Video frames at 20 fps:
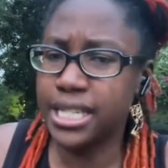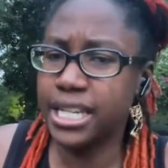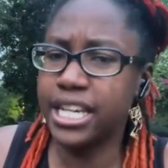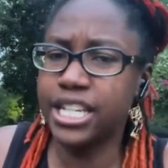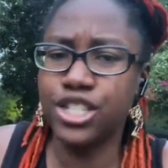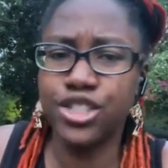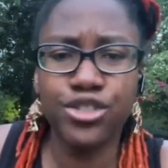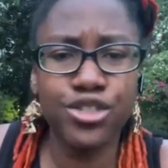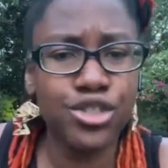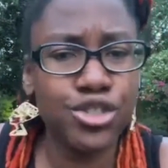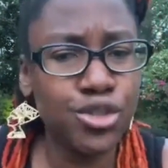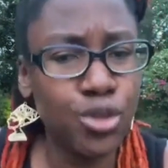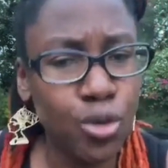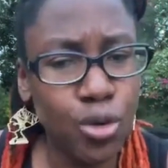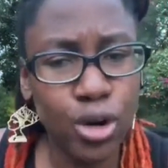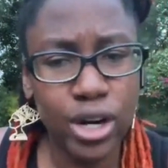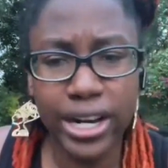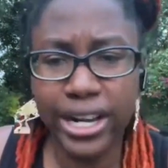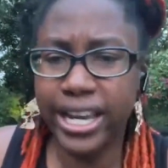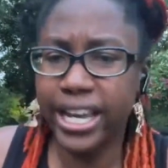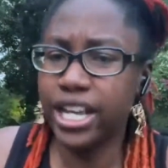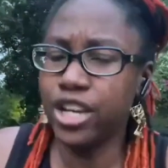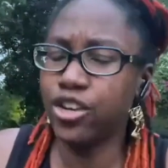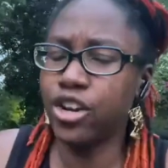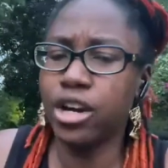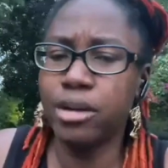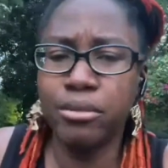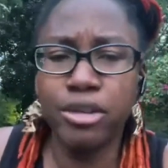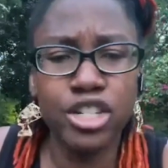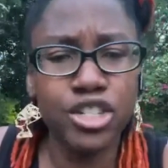to get your store, to get
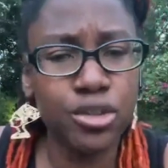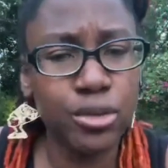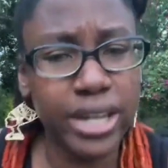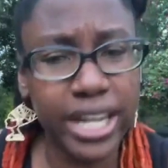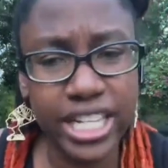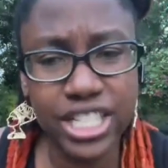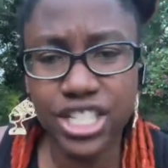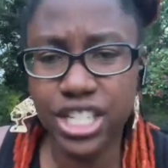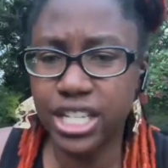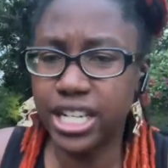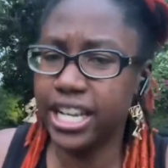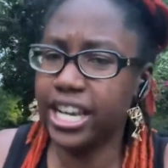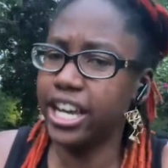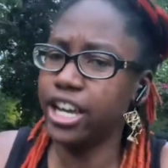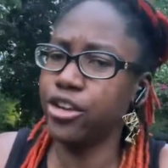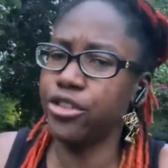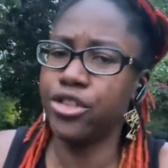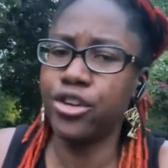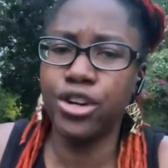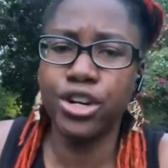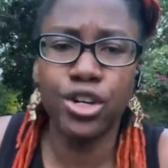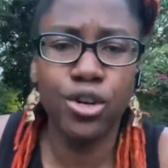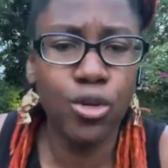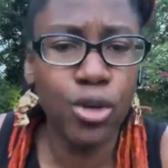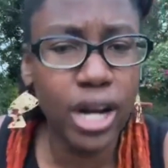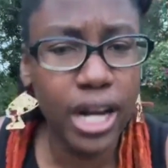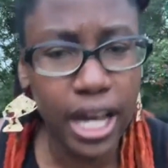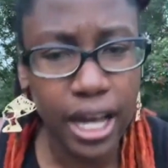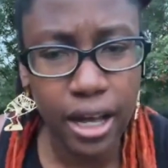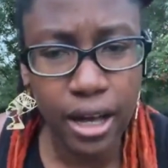your commercial kitchen, to get your
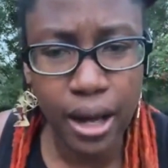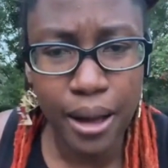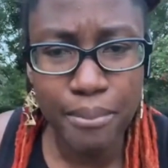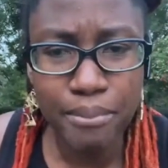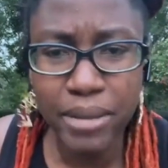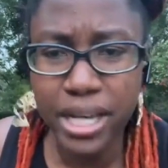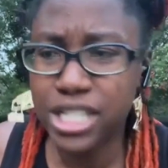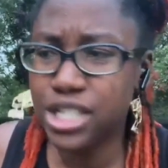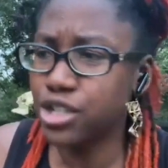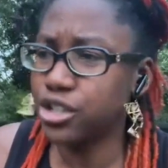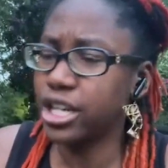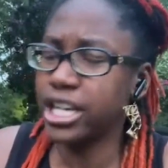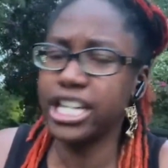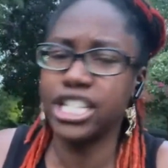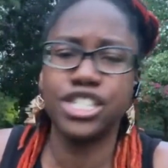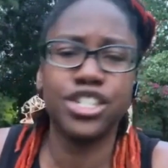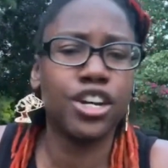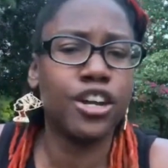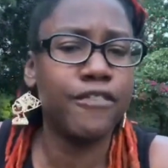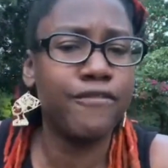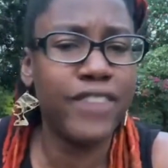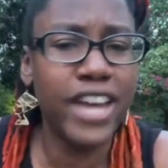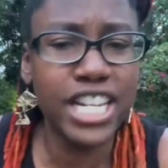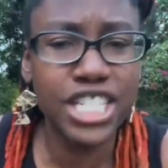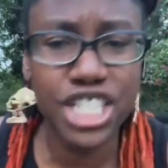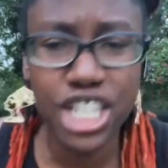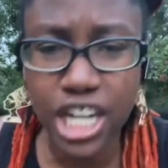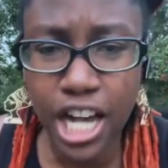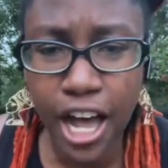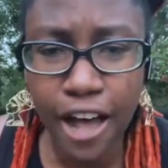30-quart mixer, to get your
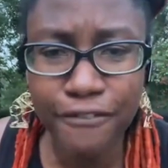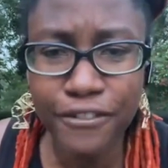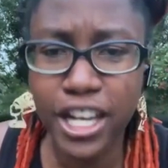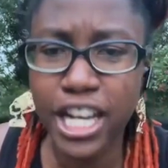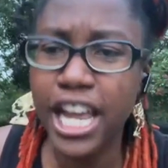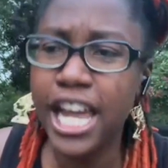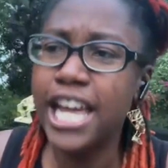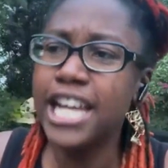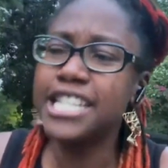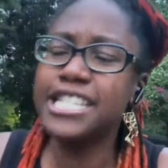convection oven,